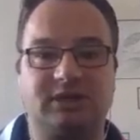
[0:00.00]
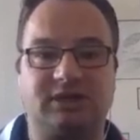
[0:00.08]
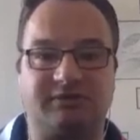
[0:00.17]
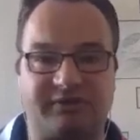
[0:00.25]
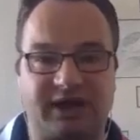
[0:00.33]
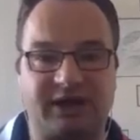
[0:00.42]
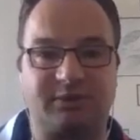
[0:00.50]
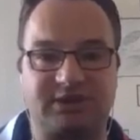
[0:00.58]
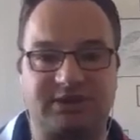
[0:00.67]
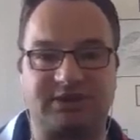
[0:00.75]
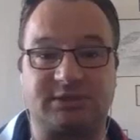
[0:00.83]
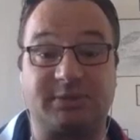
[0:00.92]
develop the
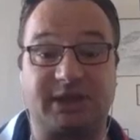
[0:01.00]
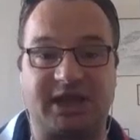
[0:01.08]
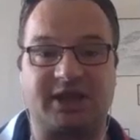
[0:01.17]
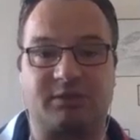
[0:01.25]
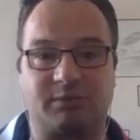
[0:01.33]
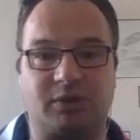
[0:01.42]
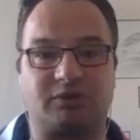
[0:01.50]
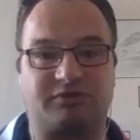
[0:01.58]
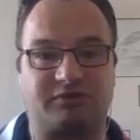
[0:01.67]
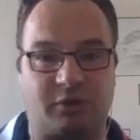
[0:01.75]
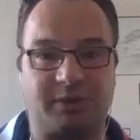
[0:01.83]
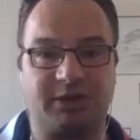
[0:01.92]
system and get the most
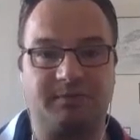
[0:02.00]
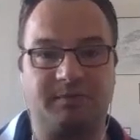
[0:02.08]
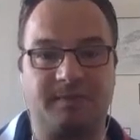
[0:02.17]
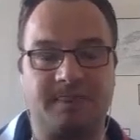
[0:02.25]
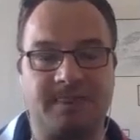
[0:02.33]
from it.